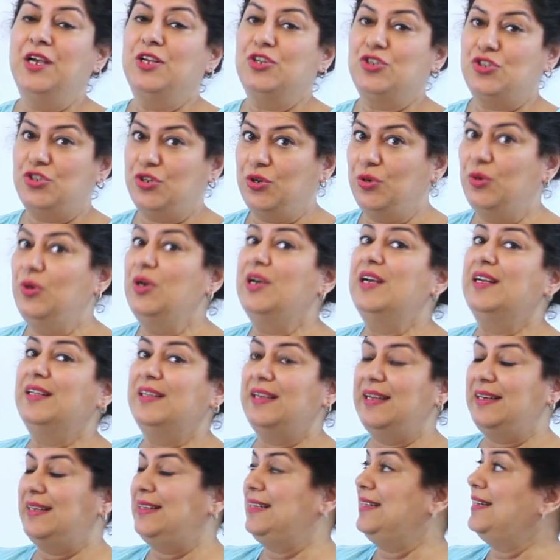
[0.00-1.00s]
So
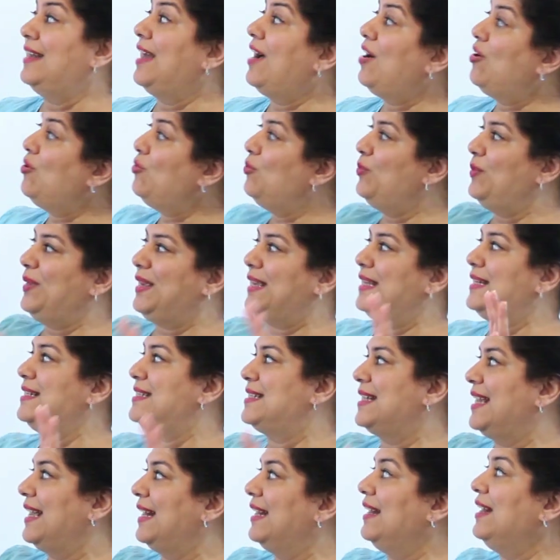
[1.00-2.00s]
now we can
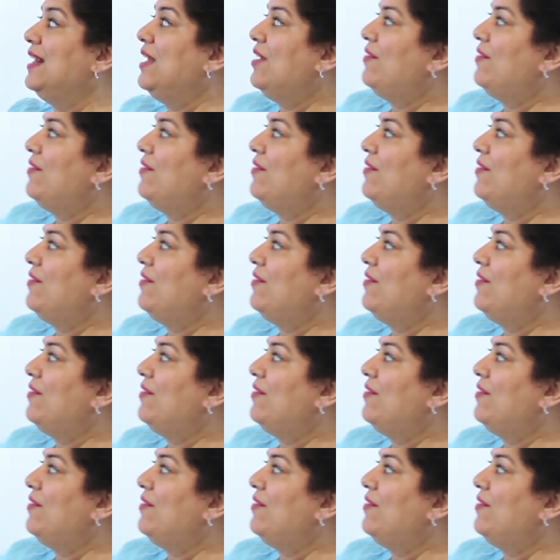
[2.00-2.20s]
tell,